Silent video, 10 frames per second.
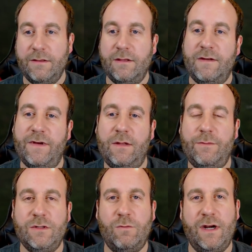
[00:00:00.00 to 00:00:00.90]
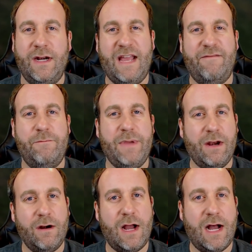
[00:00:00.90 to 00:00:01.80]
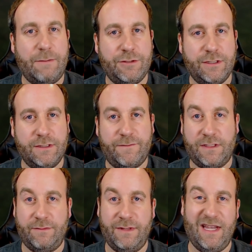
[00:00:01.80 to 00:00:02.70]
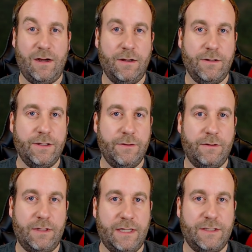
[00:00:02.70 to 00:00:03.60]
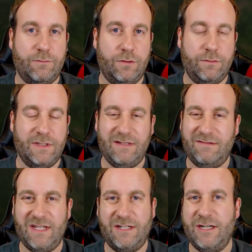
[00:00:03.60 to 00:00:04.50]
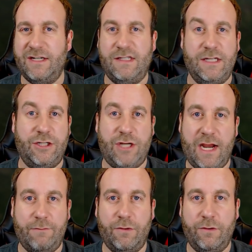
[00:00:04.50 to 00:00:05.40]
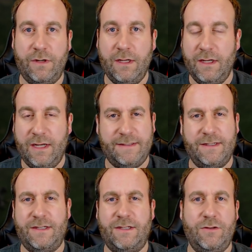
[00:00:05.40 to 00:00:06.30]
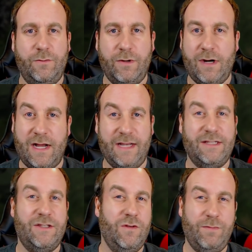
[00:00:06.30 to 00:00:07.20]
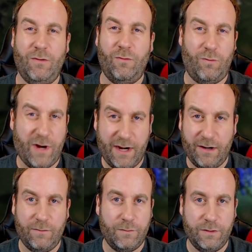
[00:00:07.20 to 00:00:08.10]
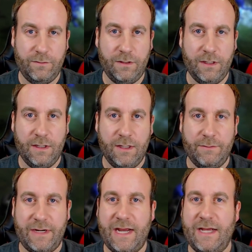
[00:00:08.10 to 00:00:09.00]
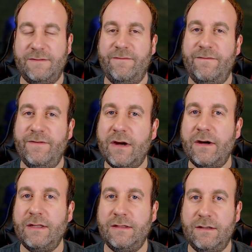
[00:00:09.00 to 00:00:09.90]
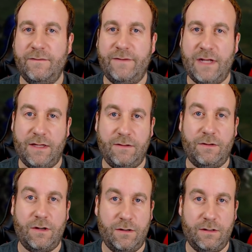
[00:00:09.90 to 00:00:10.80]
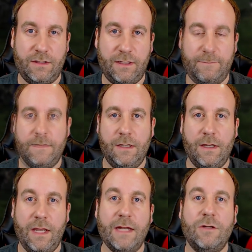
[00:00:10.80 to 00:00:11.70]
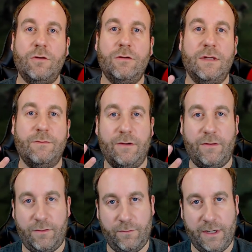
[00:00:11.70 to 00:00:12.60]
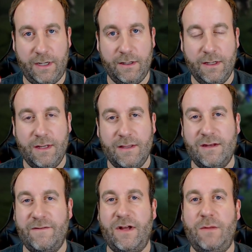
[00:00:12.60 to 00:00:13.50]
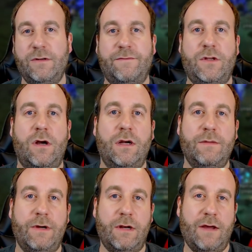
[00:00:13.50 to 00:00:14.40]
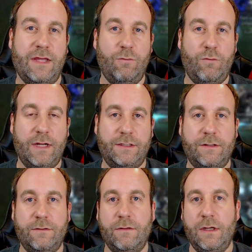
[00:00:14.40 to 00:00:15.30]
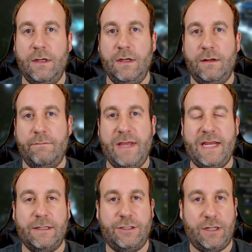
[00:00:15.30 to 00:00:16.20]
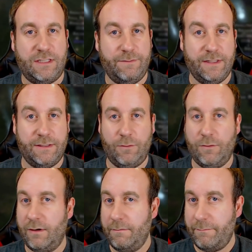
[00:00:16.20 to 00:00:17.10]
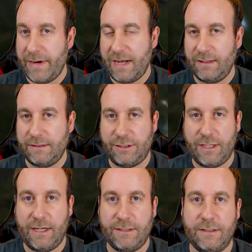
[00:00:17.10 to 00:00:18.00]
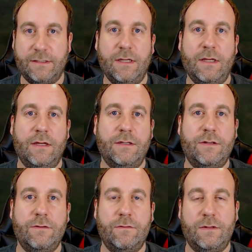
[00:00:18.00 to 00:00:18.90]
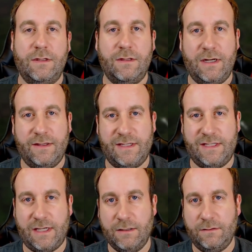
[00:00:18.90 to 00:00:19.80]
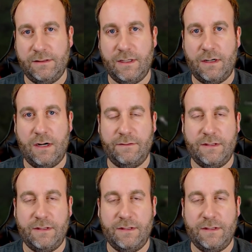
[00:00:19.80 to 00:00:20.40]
The developers wanted to have better options for some of the underutilized runes, such as the Cham rune. It's a super high, super rare rune, but has very little value currently. And goal number 3, the developers have talked about how they want to make adjustments or balance changes to a lot of the skills that are out